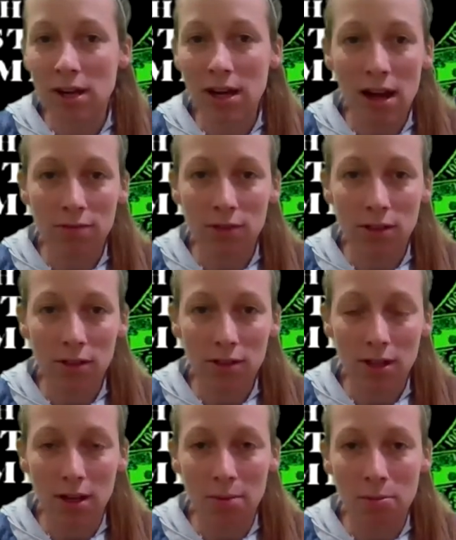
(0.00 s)

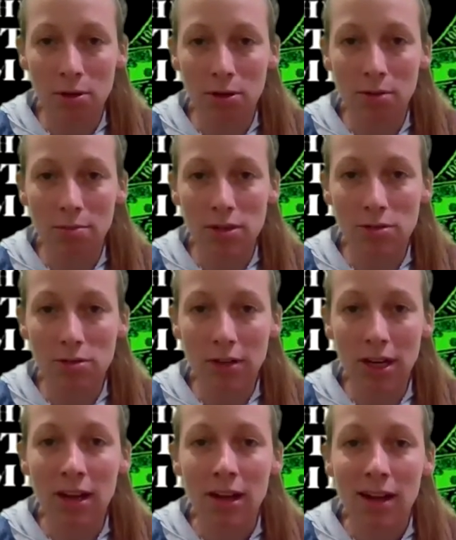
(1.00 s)
novel, a murder
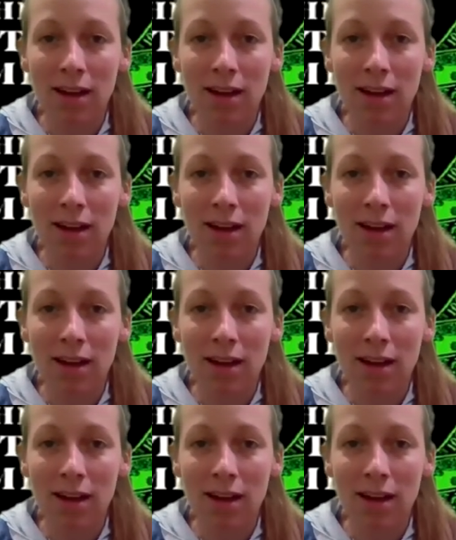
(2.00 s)
mystery.